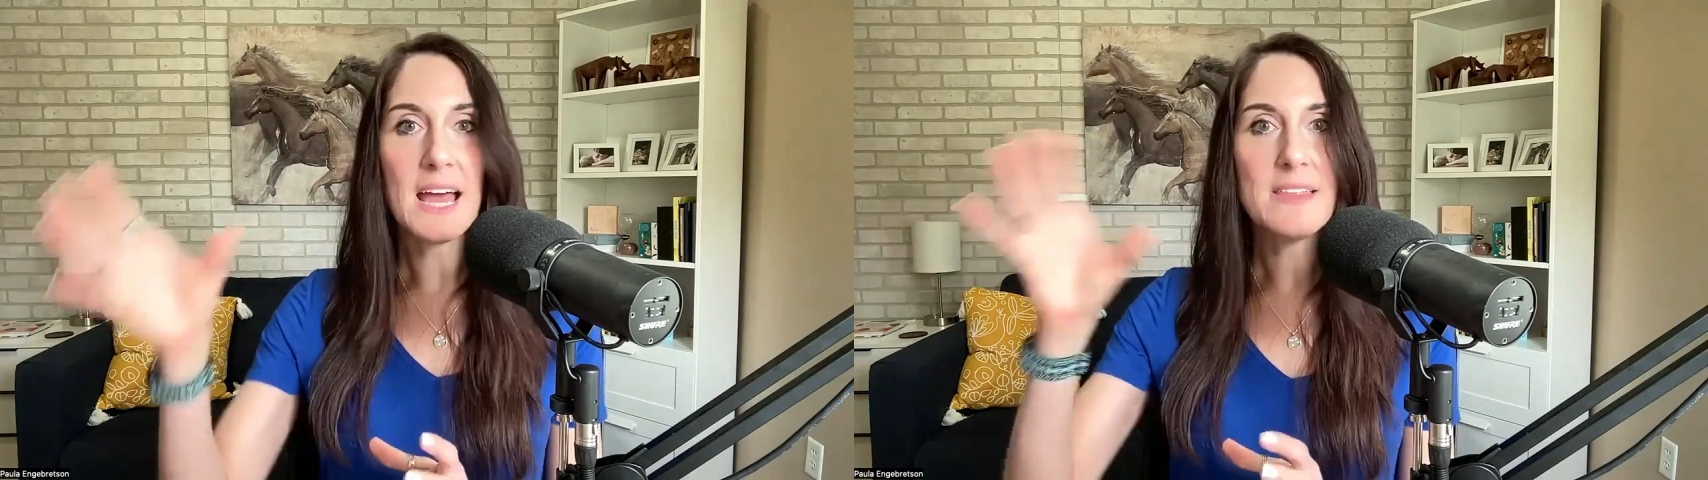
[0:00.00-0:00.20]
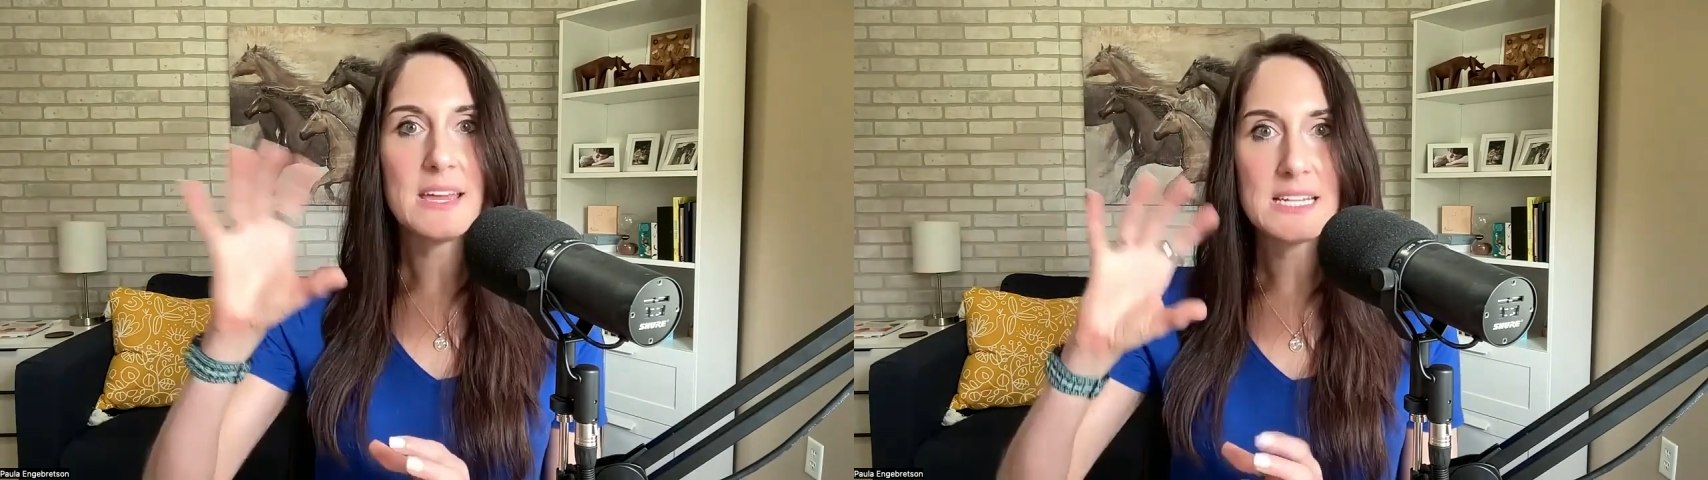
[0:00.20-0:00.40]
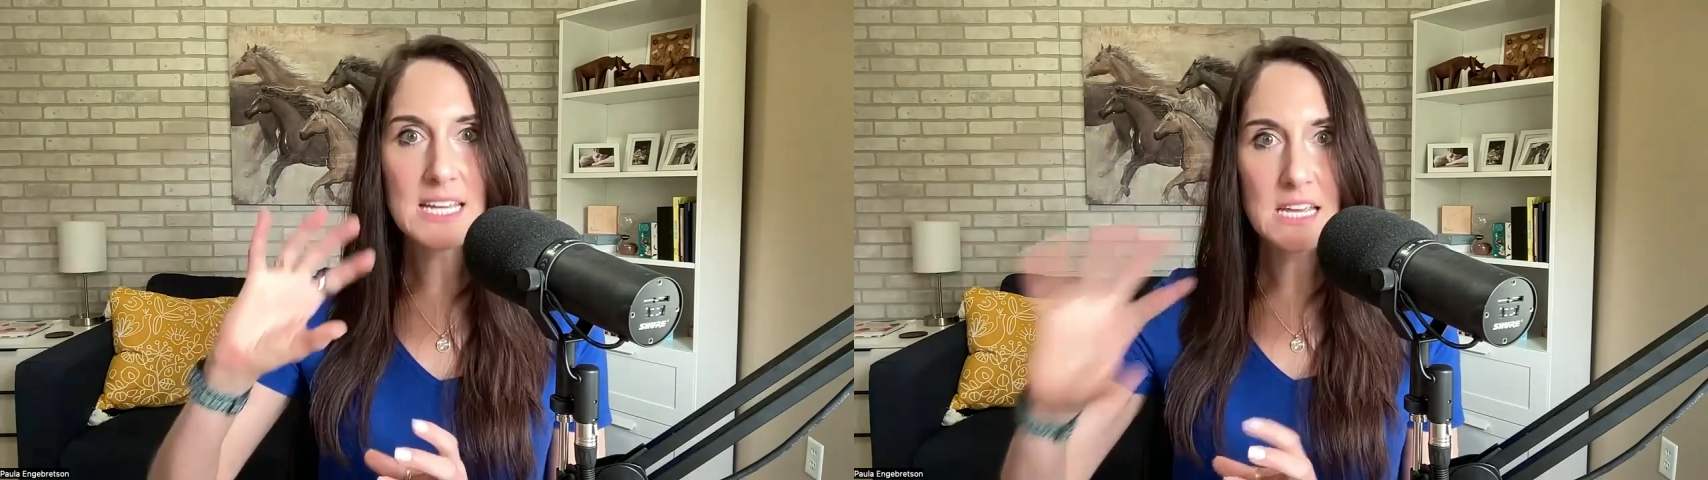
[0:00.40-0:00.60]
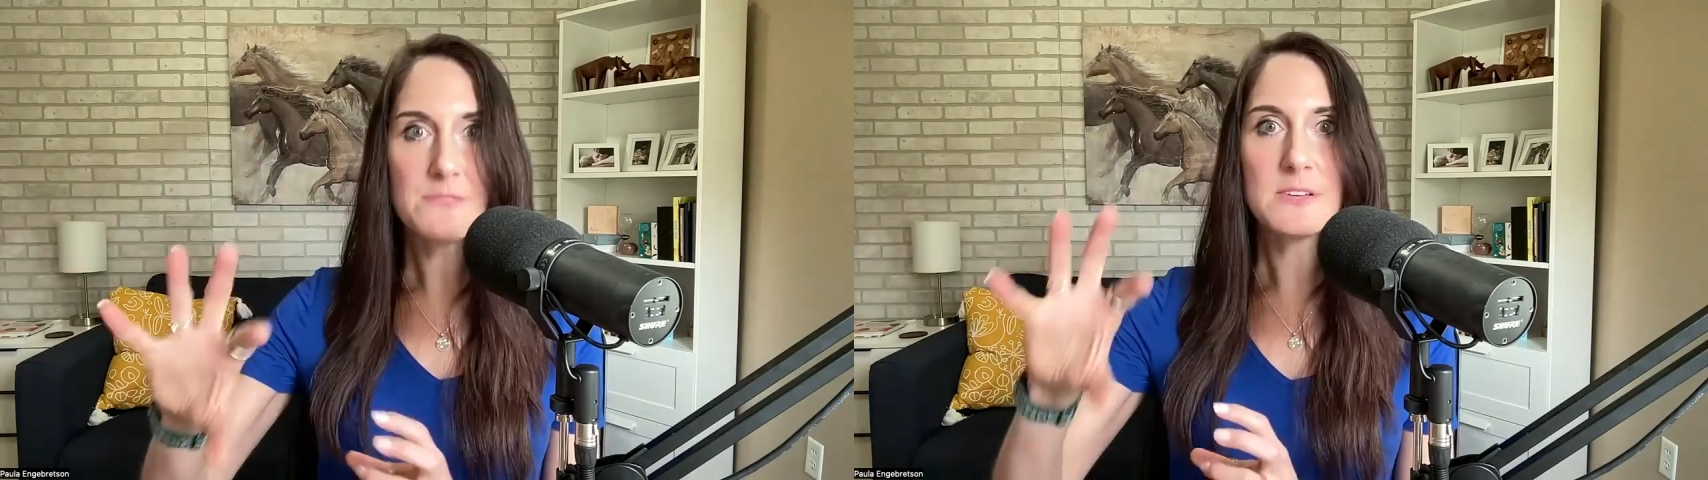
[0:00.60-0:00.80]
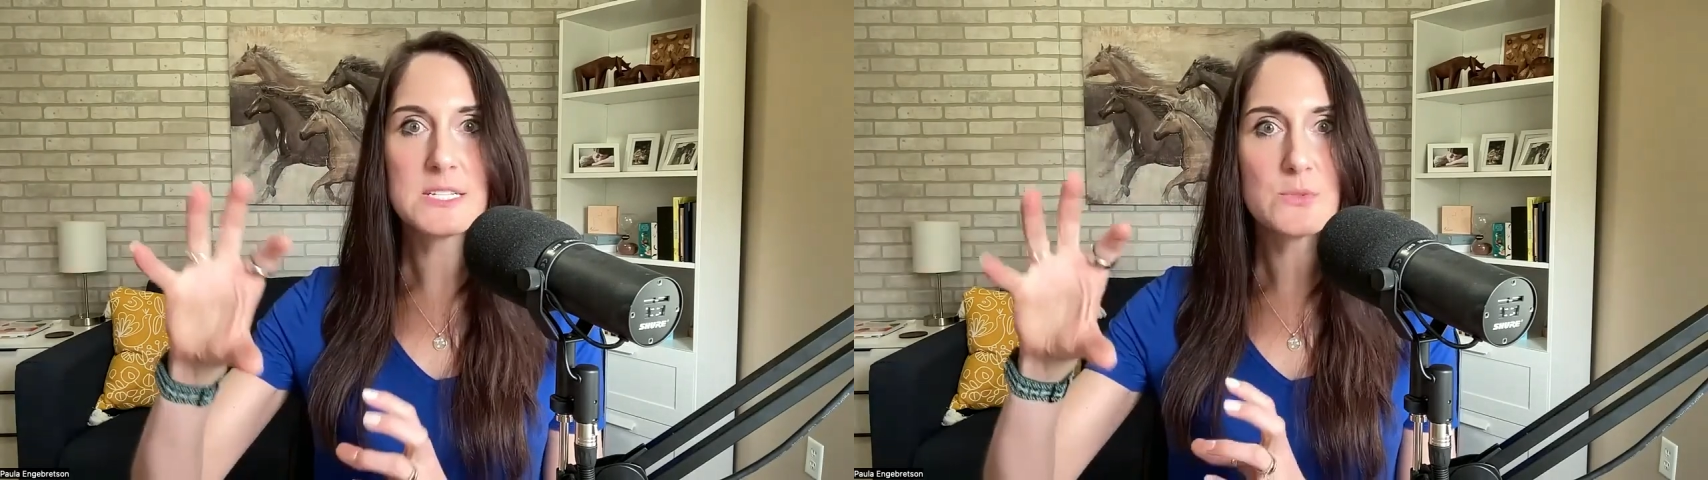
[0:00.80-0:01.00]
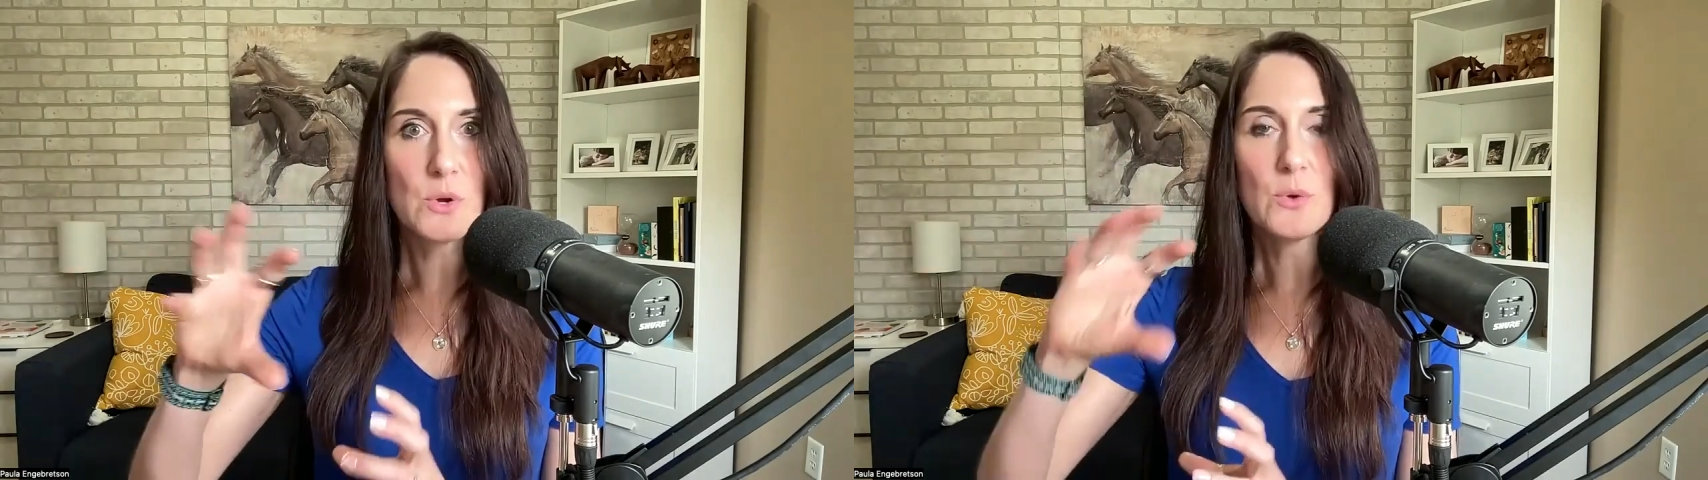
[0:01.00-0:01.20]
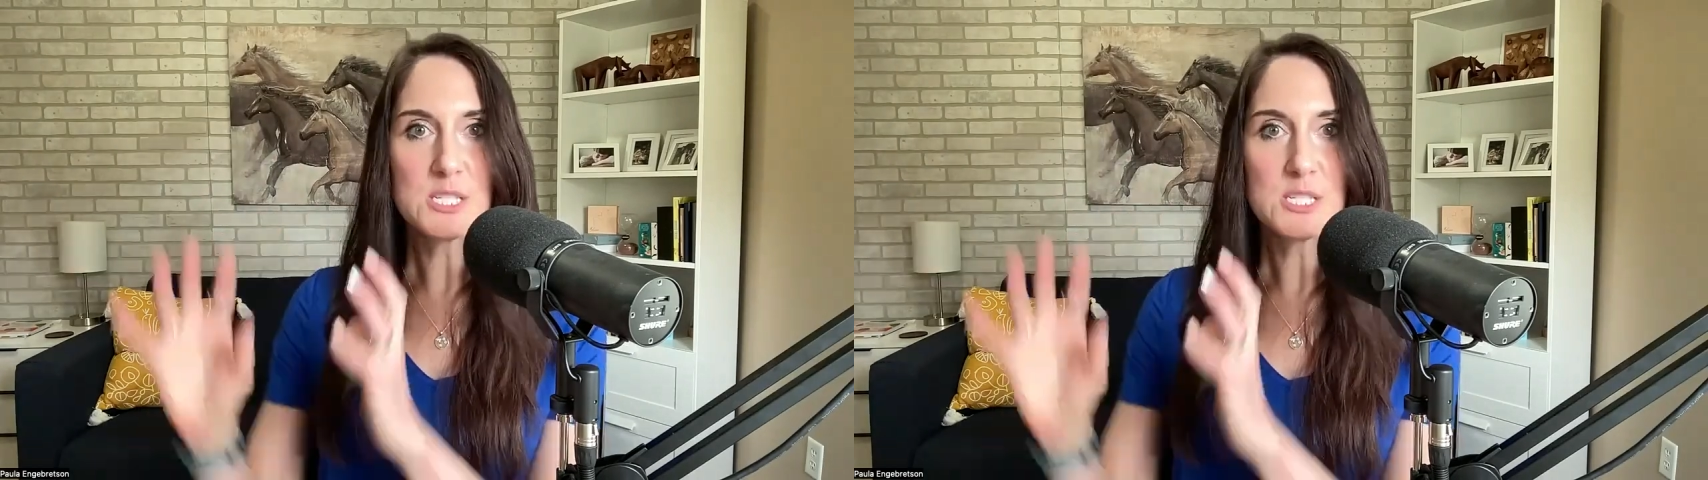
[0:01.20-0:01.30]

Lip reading: And then if it's